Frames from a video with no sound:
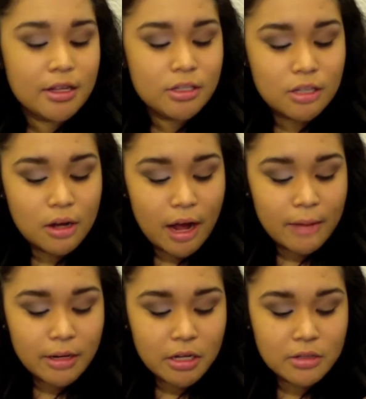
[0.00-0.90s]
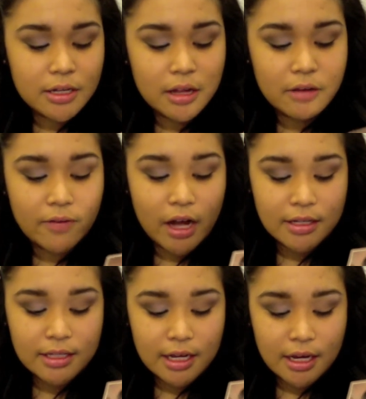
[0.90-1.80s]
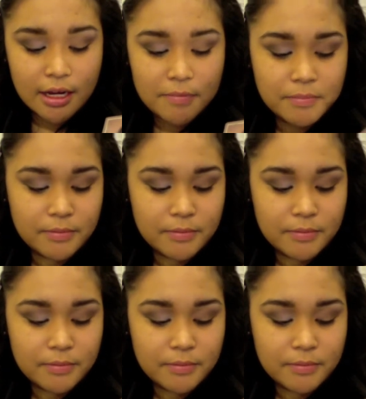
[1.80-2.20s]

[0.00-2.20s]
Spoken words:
So I'm gonna use the color Foxy